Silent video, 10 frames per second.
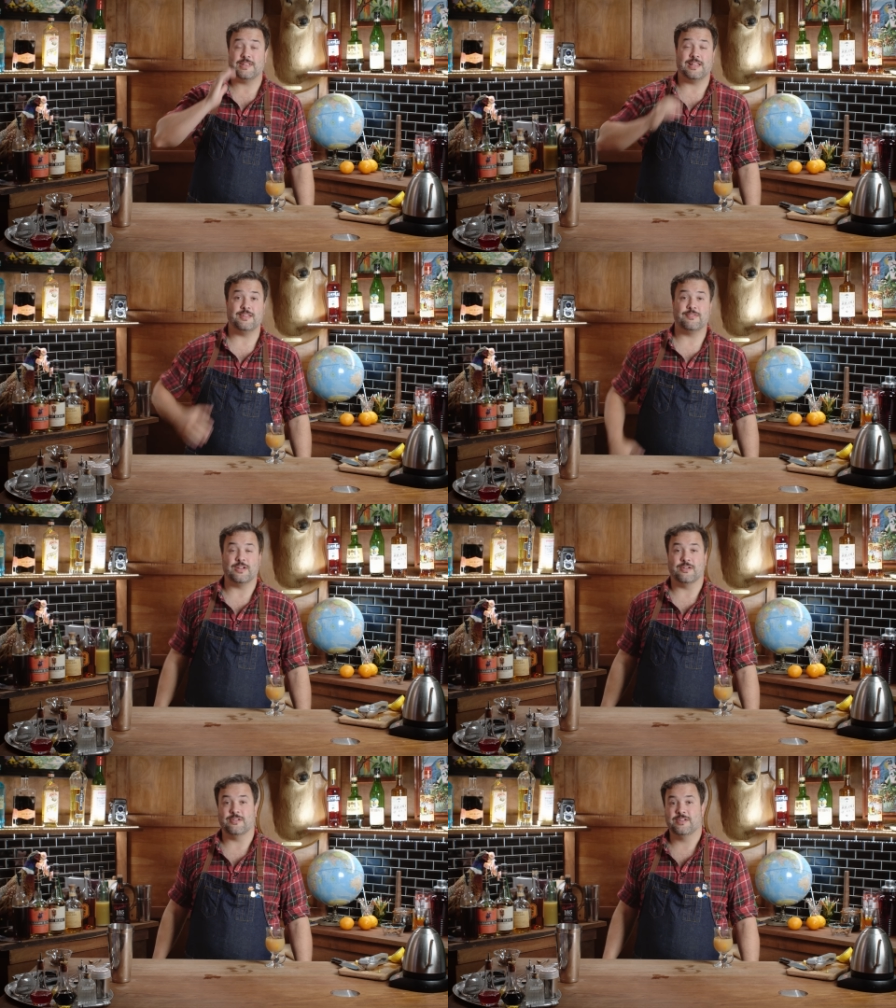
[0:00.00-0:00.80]
I, I live
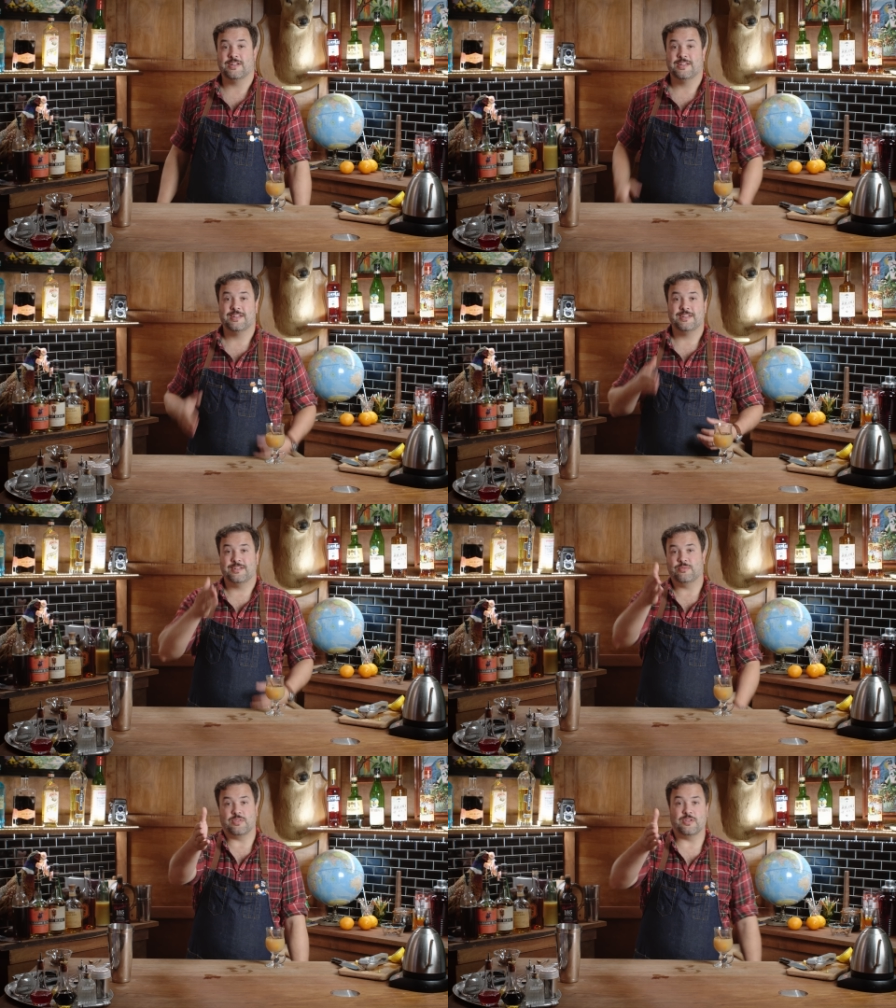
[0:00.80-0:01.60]
here
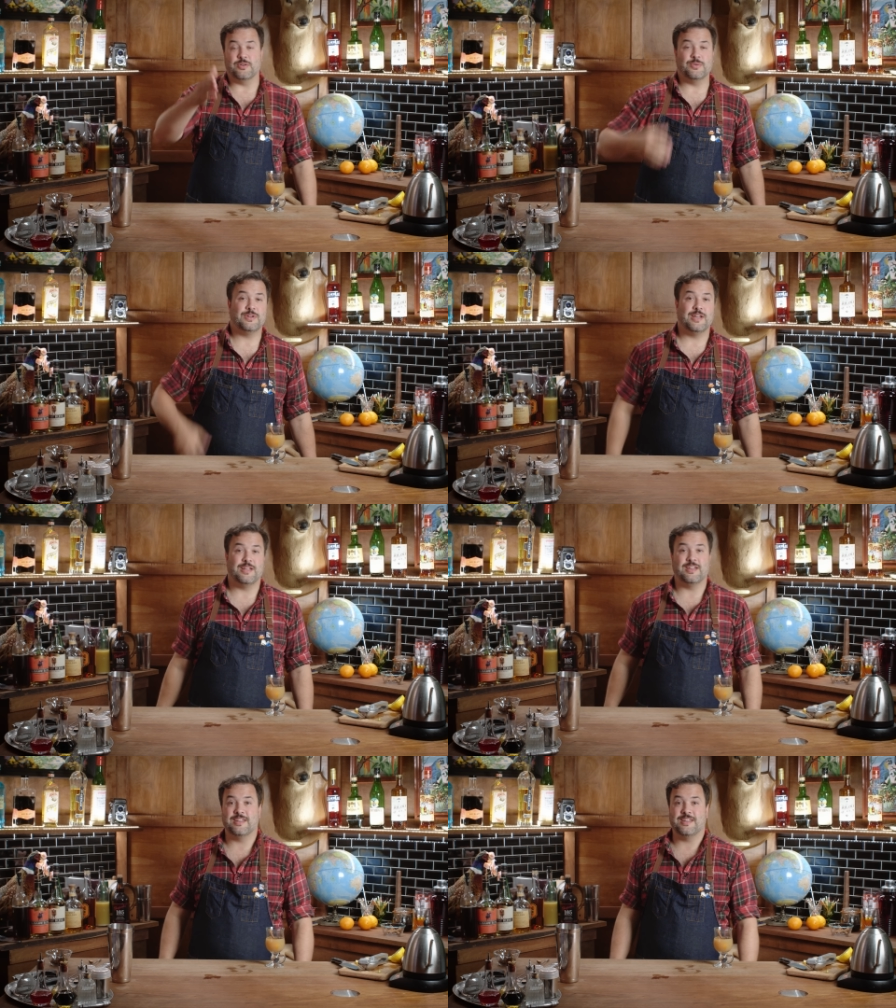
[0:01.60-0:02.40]
with you uh,
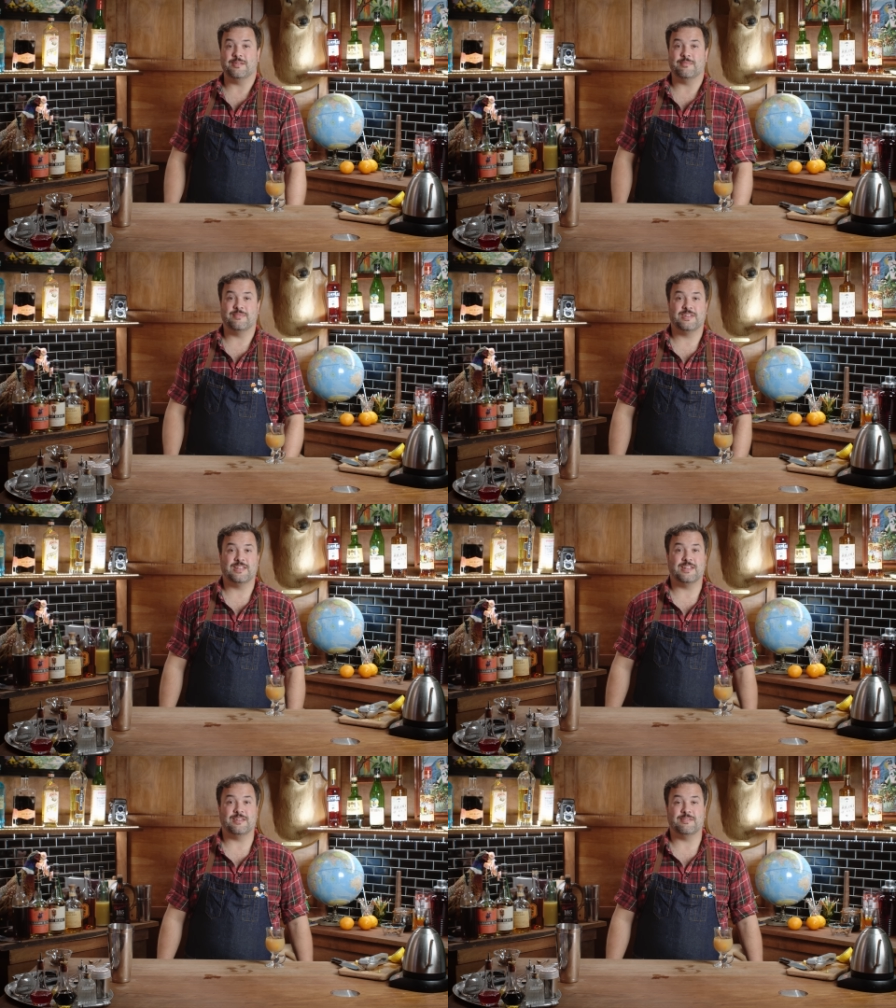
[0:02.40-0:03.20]
in
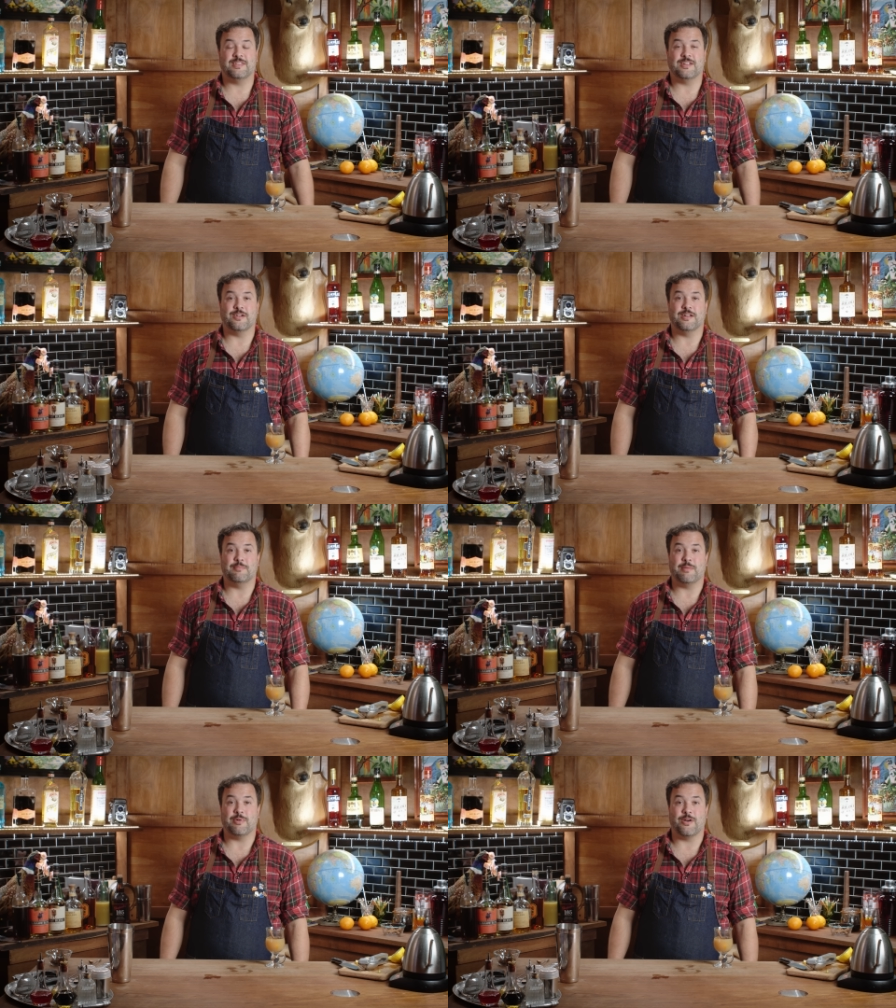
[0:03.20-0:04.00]
in here
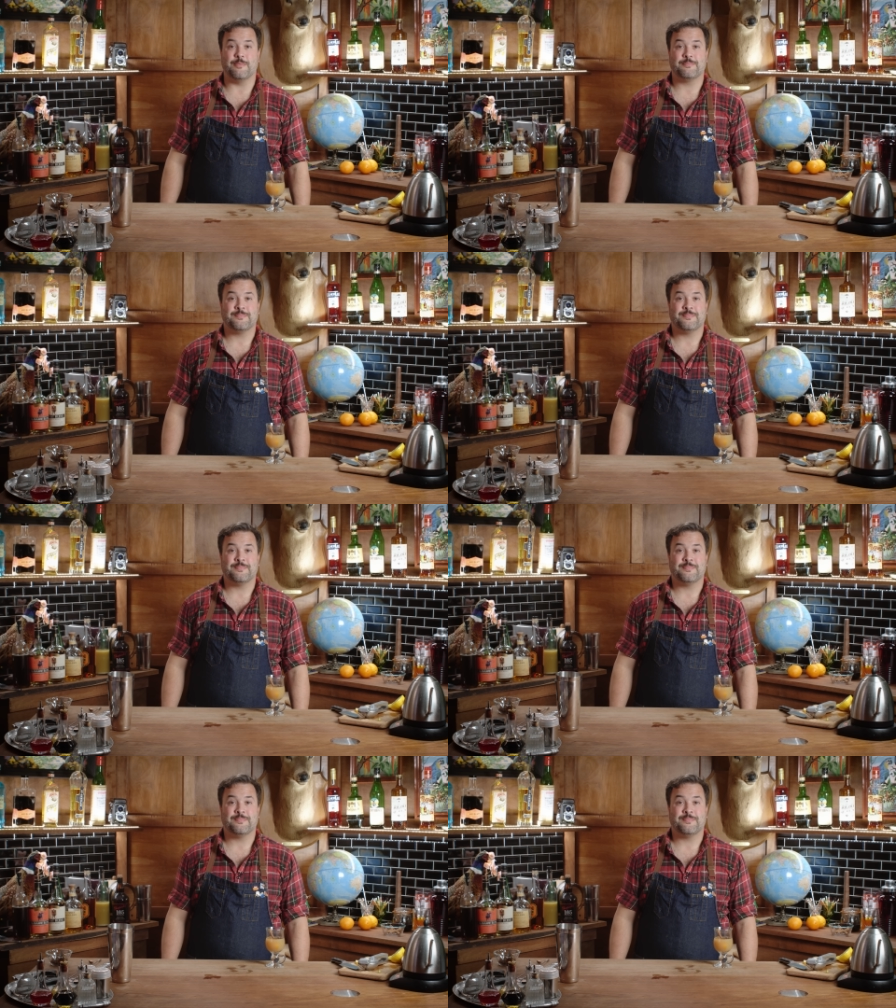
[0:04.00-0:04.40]
in my bar.